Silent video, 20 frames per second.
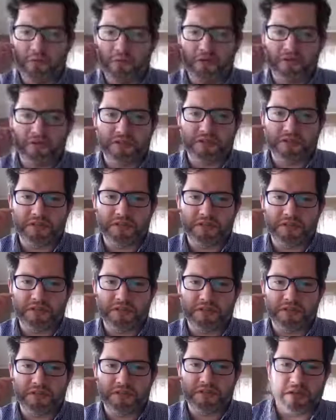able to
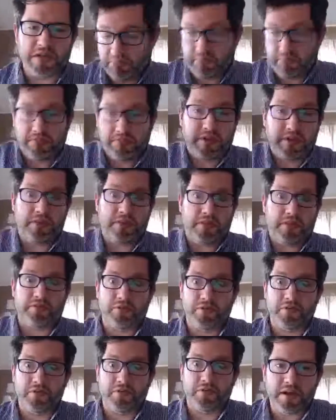get
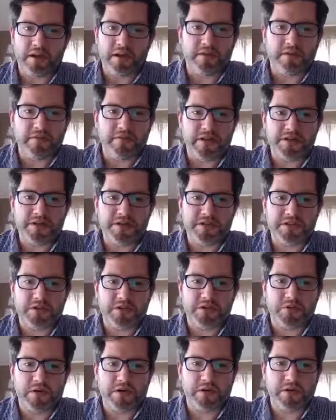through that invasion so
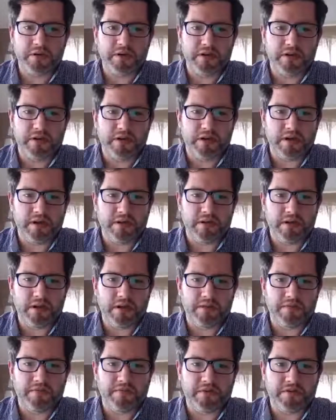quickly
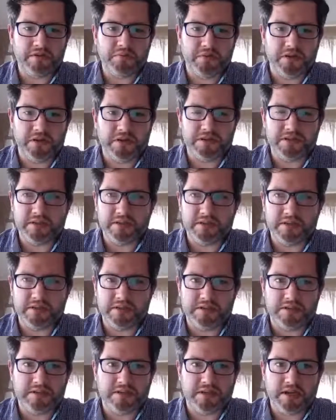in the first place,
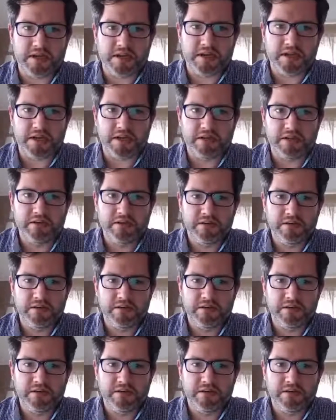is they